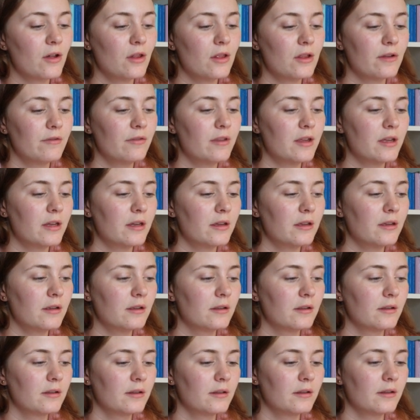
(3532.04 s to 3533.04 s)
all of the
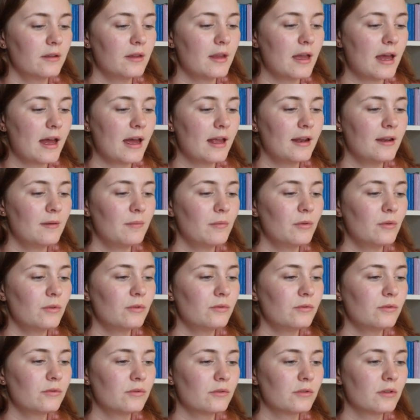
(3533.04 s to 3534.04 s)

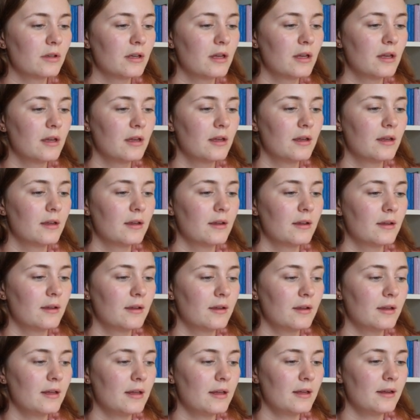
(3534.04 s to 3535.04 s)
animals,
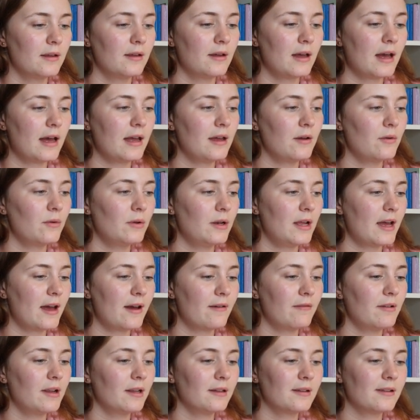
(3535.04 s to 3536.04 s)
I only
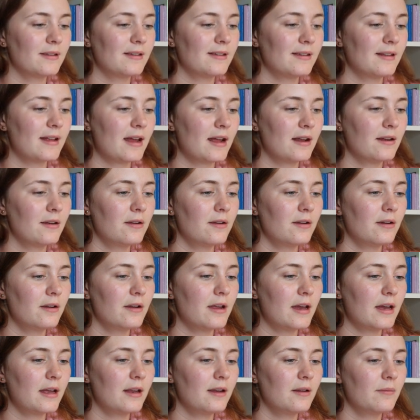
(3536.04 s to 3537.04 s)
have like the
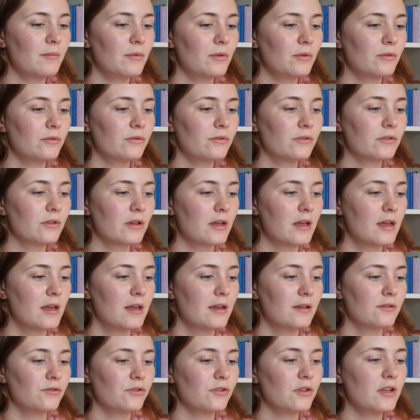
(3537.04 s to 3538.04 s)
standard animals.
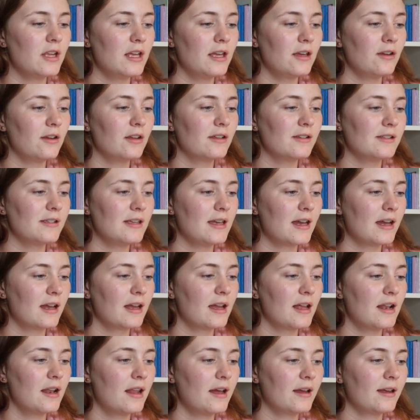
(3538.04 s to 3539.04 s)
So then you can see I
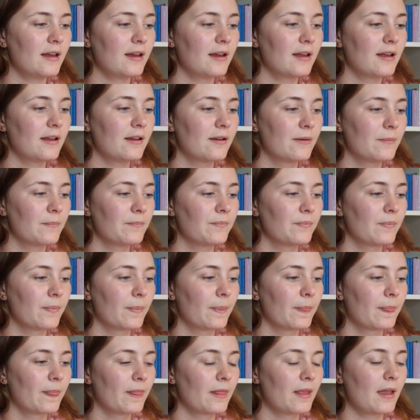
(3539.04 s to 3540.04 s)
can like,
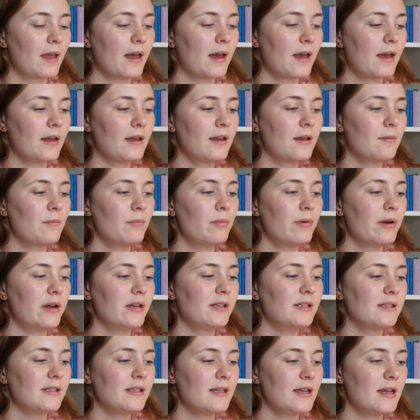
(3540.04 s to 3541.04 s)
I can
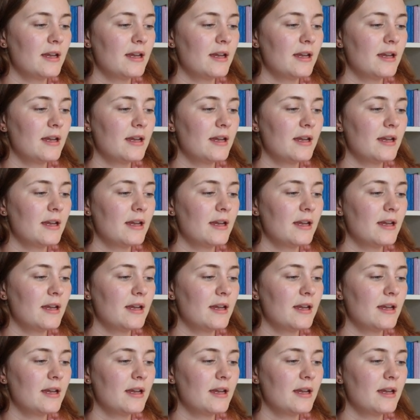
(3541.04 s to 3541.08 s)
press